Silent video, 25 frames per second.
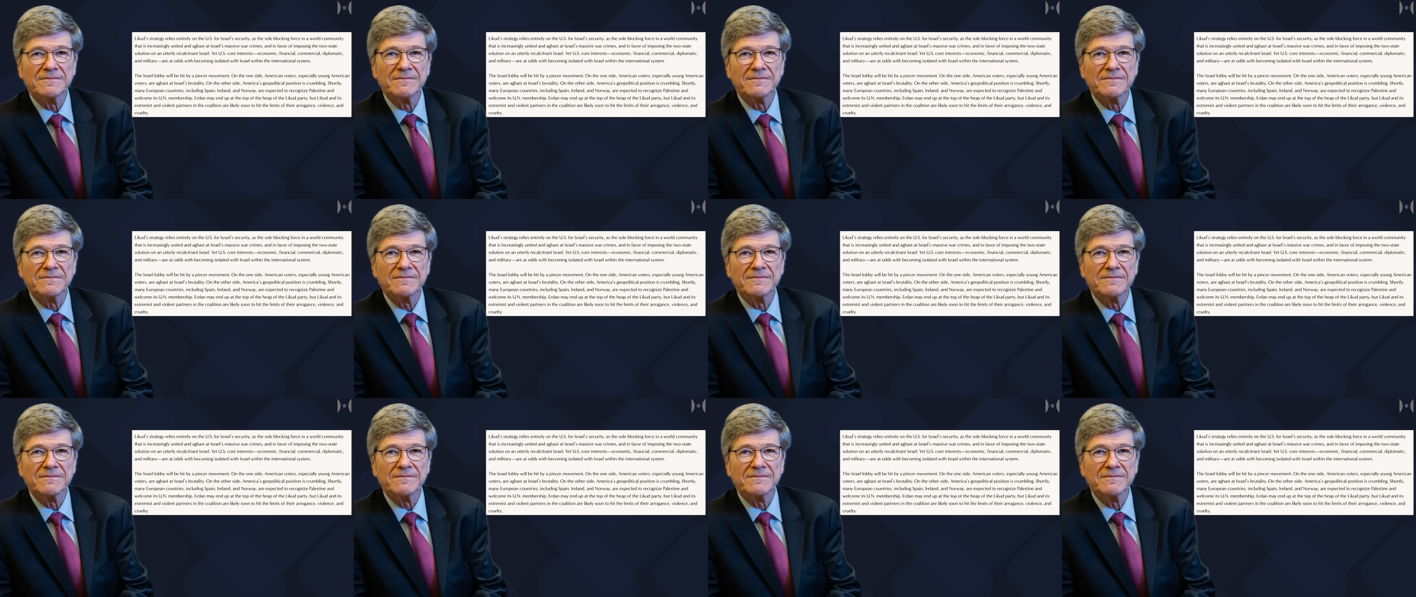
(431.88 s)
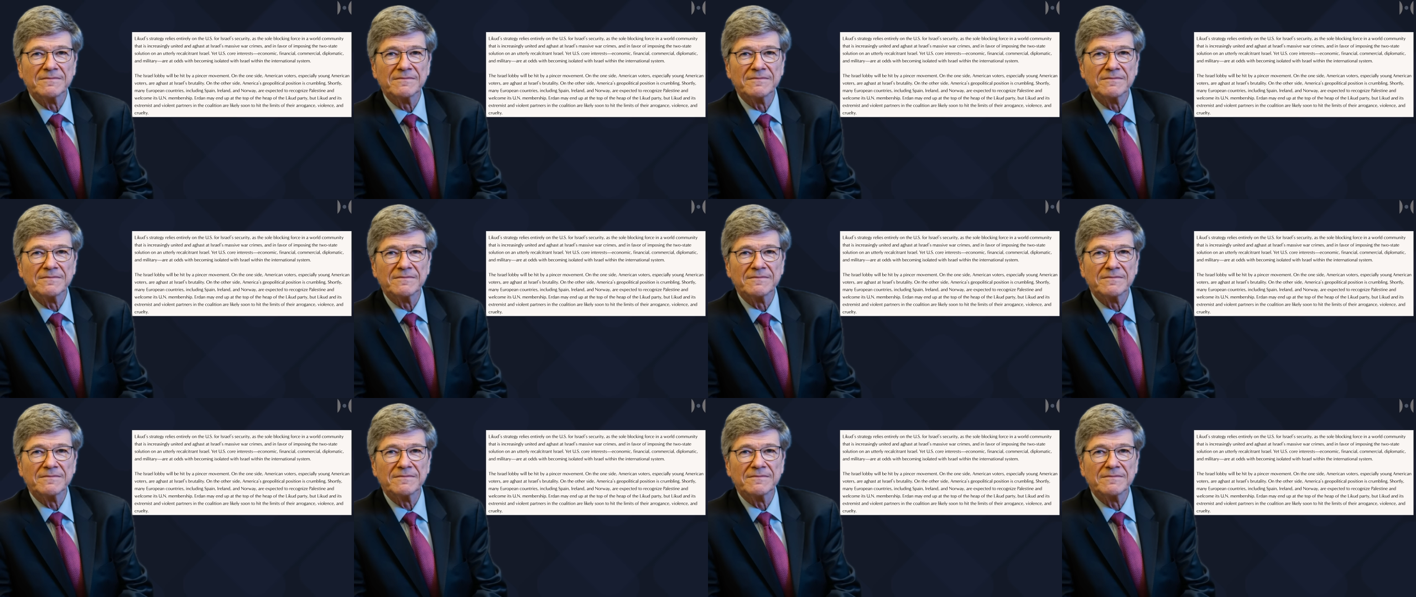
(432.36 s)

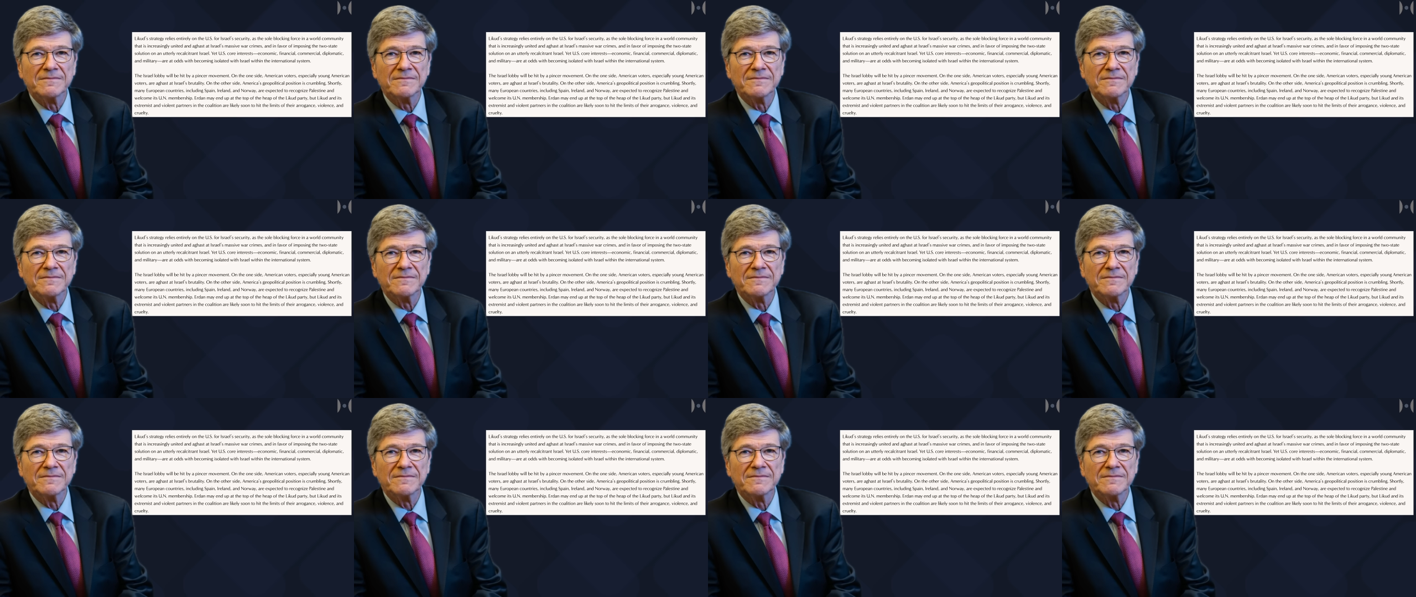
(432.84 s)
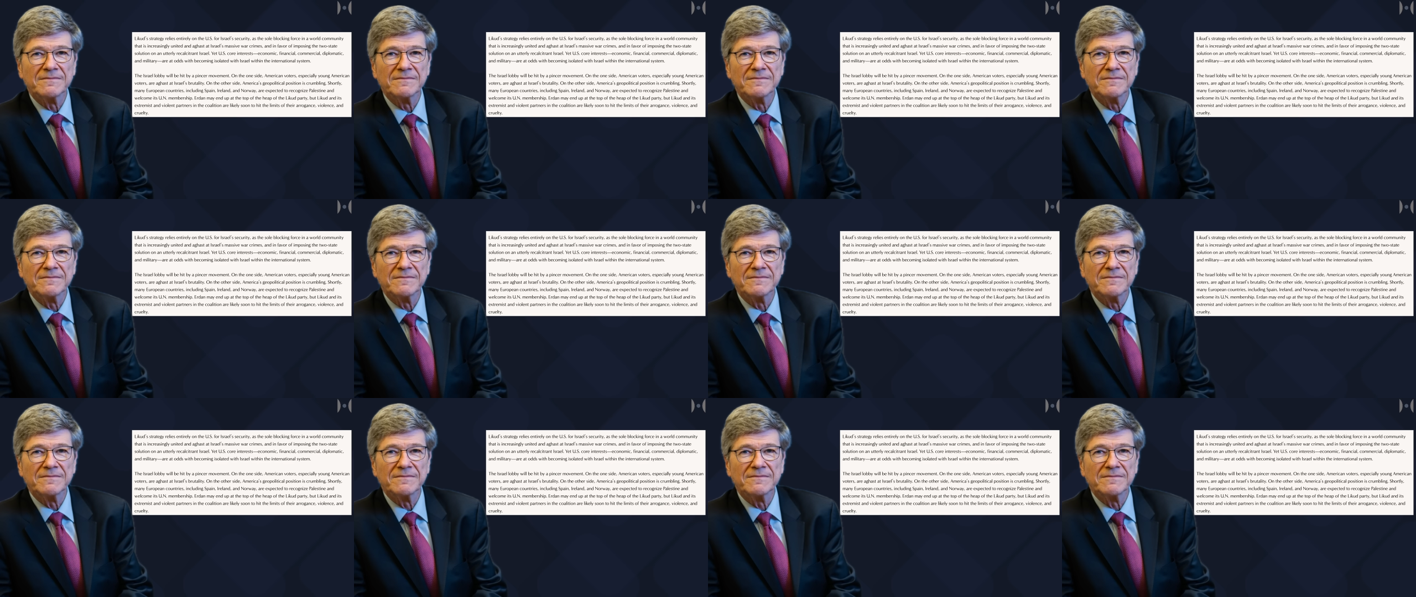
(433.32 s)

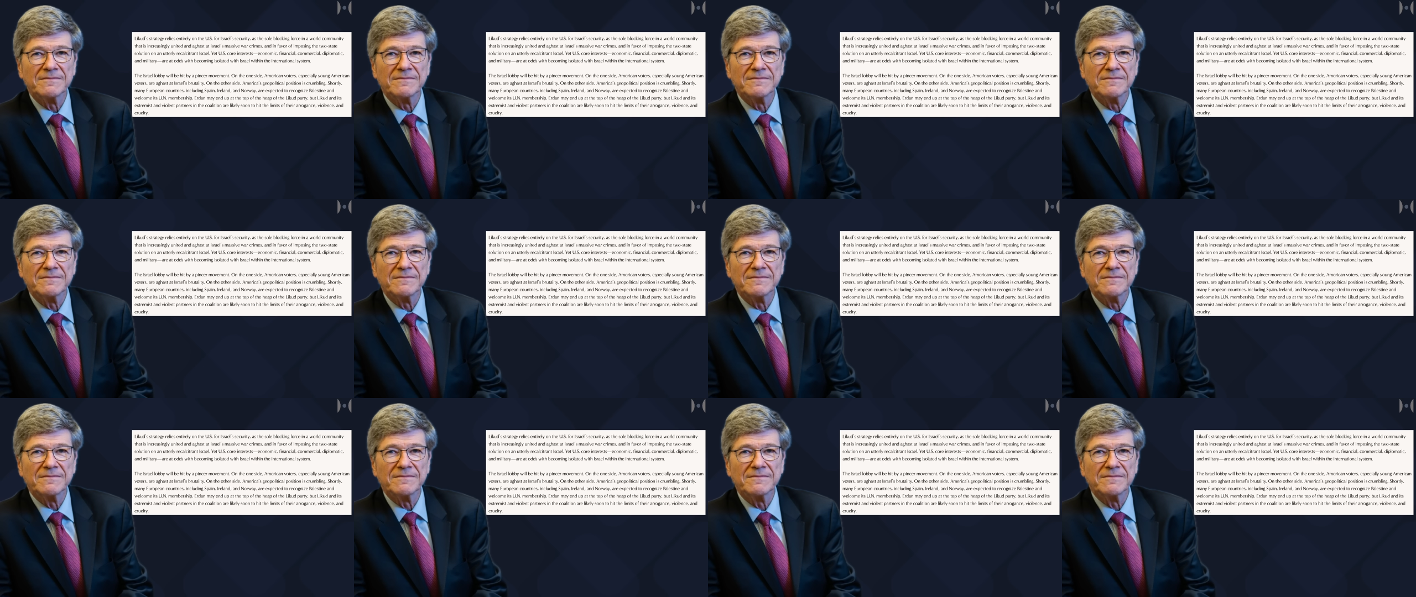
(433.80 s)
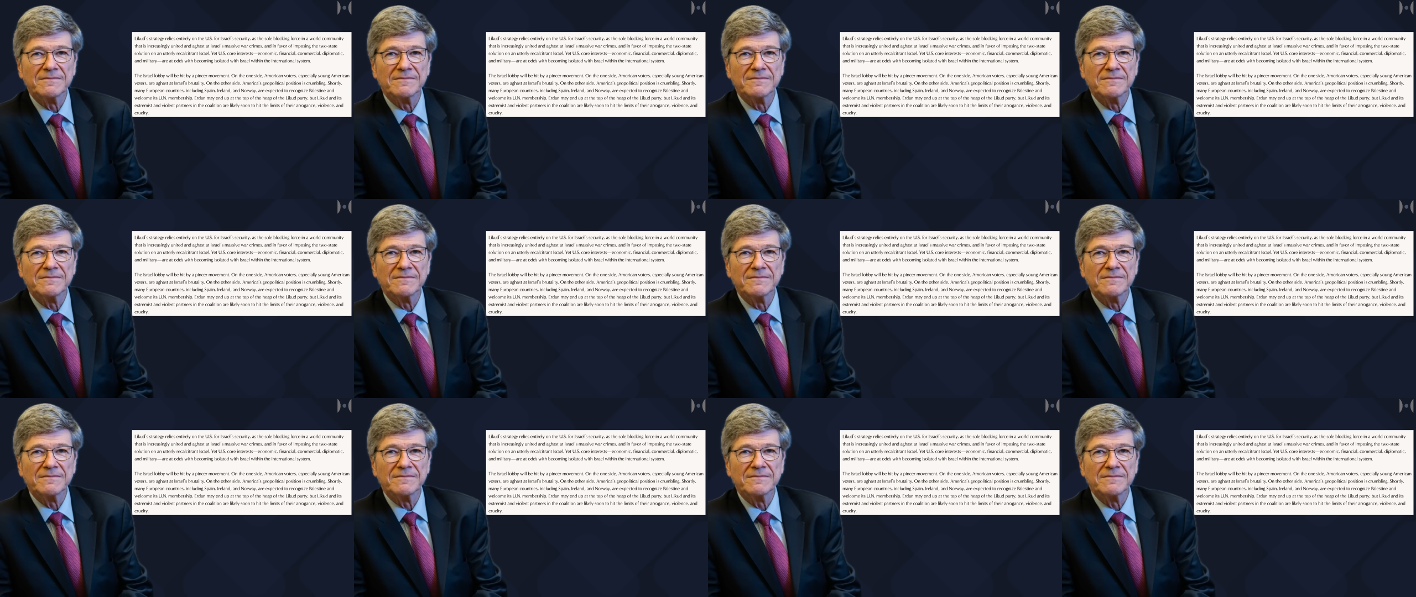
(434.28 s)

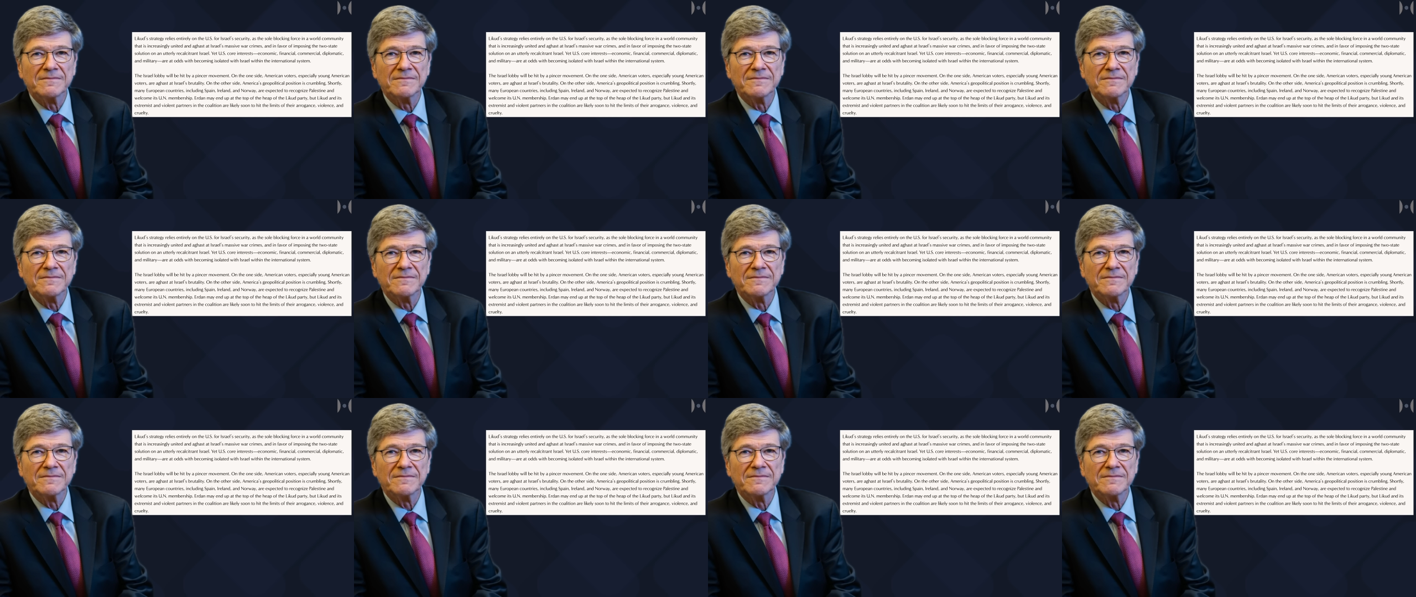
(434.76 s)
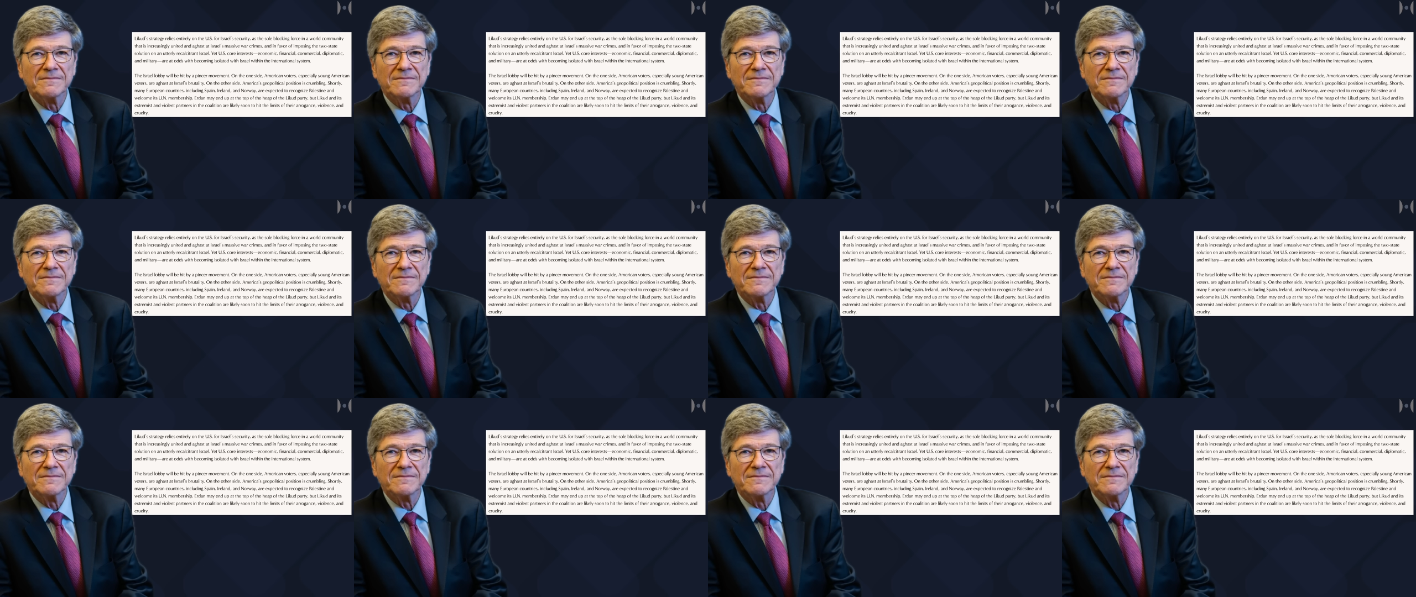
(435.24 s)

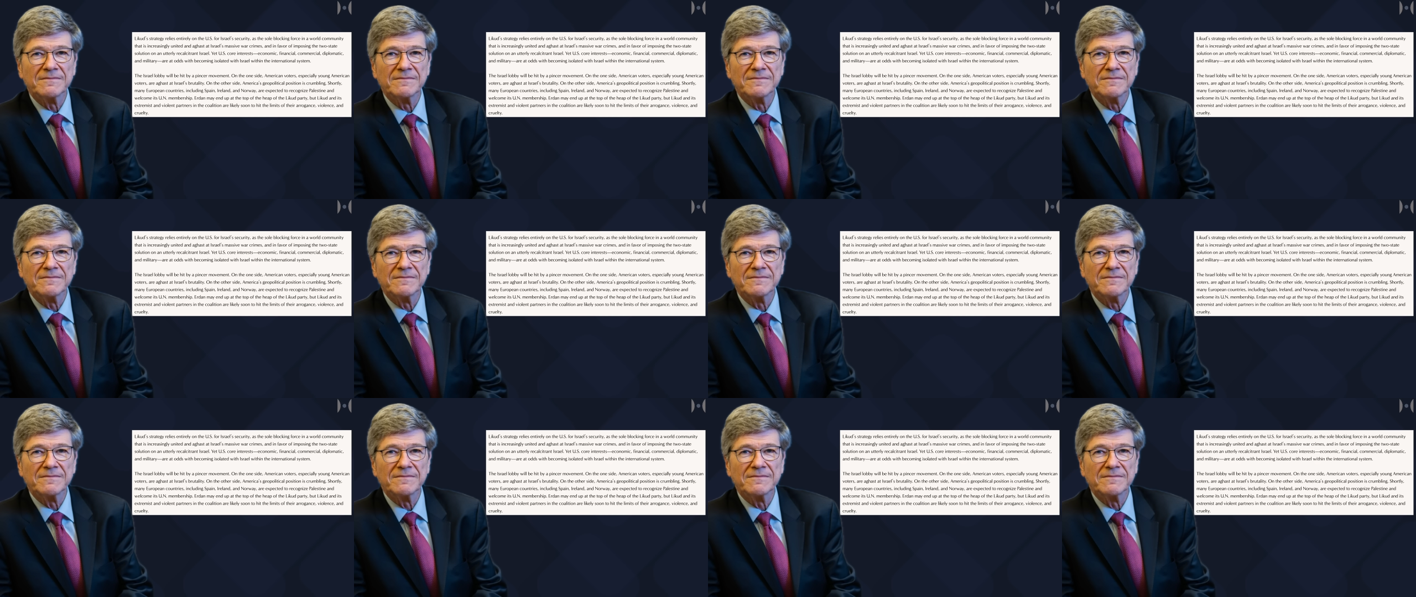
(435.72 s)
(no lip movement)